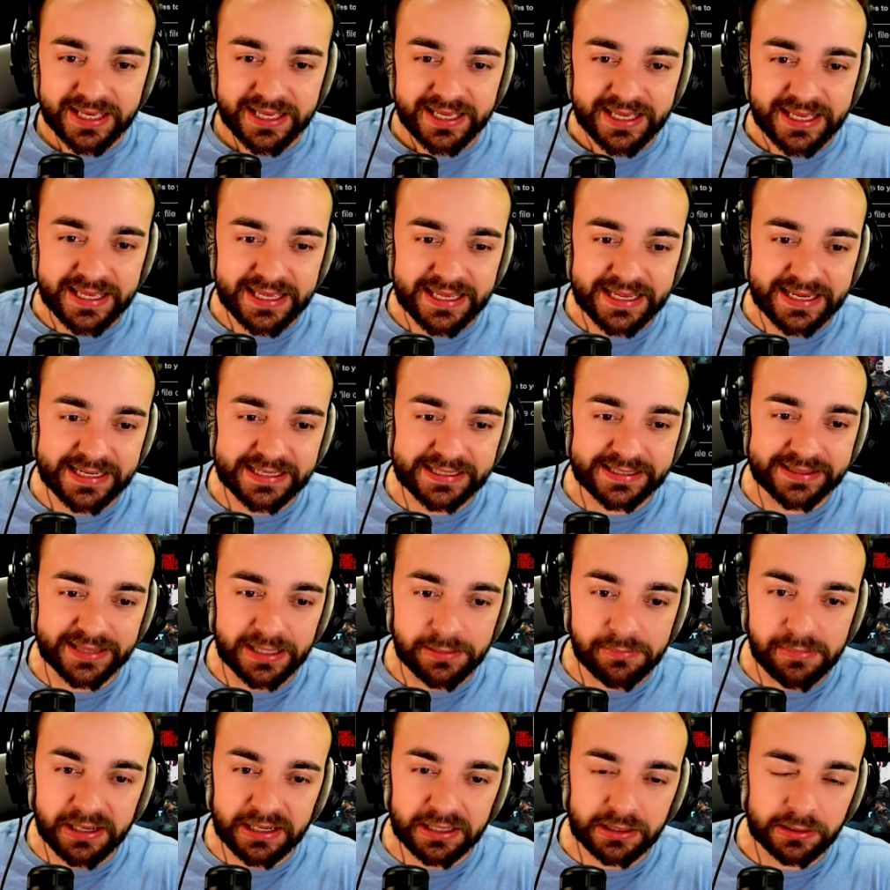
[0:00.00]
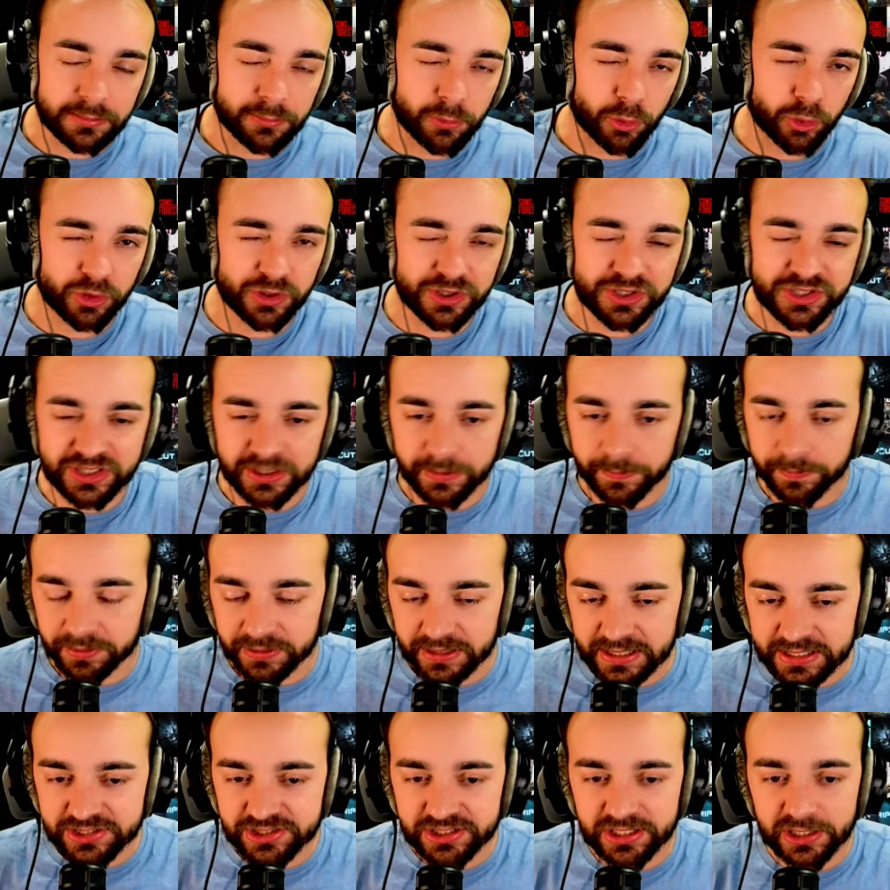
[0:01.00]
and they made it a more
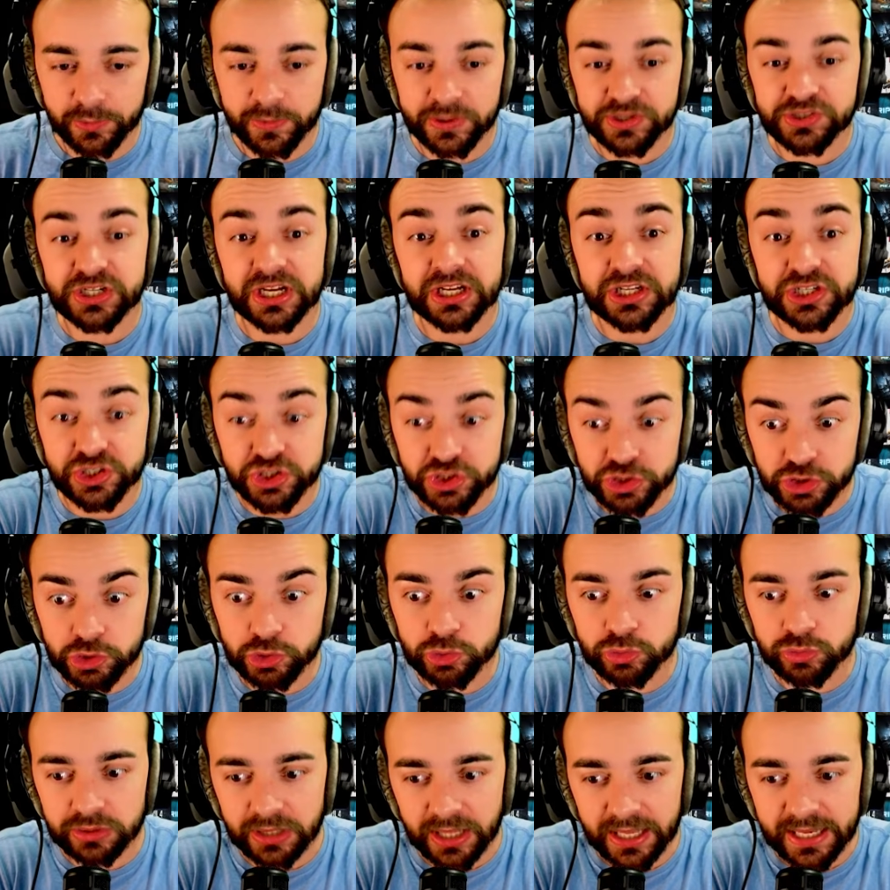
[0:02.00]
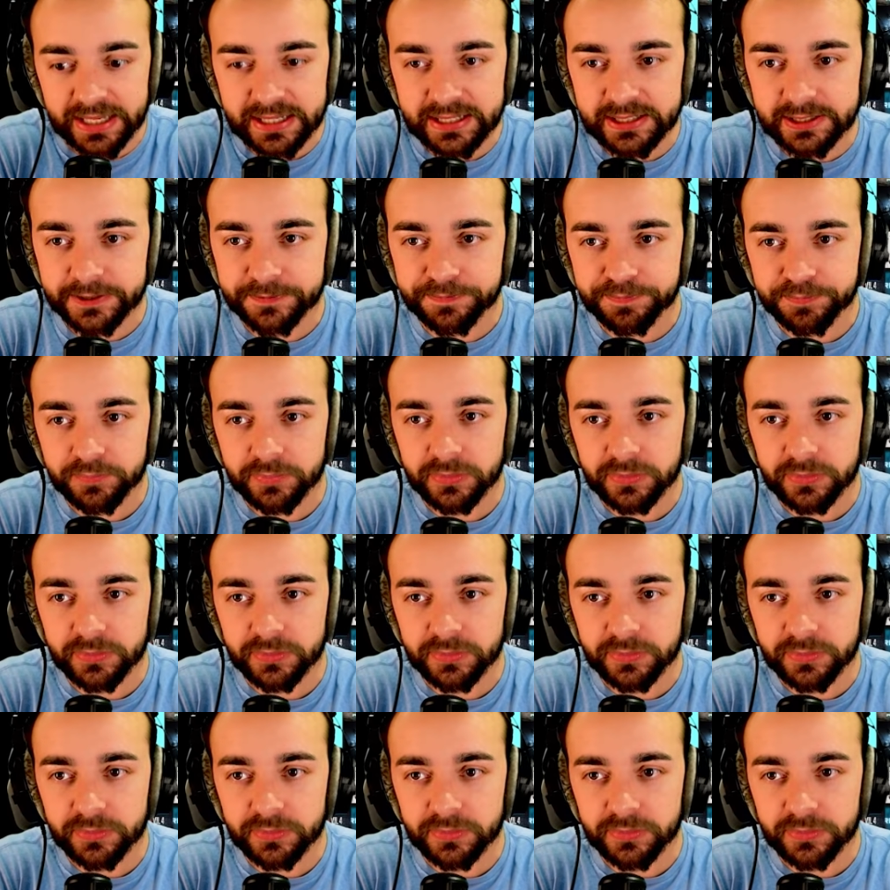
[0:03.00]
simplistic, which I do like.